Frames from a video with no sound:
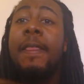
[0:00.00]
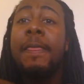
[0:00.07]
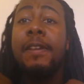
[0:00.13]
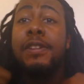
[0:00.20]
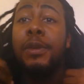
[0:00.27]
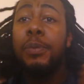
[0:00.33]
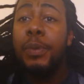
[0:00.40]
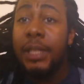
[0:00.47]

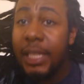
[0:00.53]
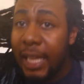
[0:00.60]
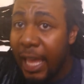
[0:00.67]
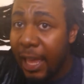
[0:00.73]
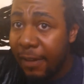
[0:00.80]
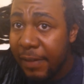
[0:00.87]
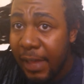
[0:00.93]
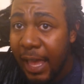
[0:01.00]
These are really
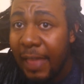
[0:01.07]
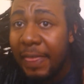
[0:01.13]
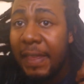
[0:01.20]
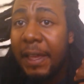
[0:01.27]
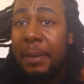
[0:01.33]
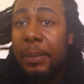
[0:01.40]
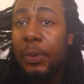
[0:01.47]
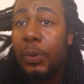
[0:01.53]
heavy. I
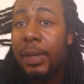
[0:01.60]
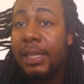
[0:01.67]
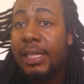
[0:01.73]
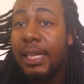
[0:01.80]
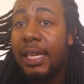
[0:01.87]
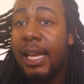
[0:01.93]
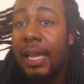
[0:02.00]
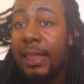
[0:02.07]
think I'm going
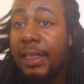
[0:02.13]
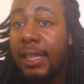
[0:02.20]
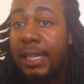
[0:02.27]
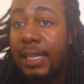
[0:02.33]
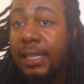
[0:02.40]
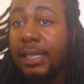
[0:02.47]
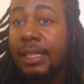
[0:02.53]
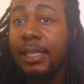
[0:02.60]
to cut
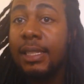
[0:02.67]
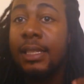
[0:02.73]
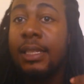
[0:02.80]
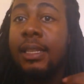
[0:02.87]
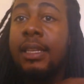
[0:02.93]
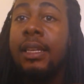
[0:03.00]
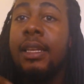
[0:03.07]
these,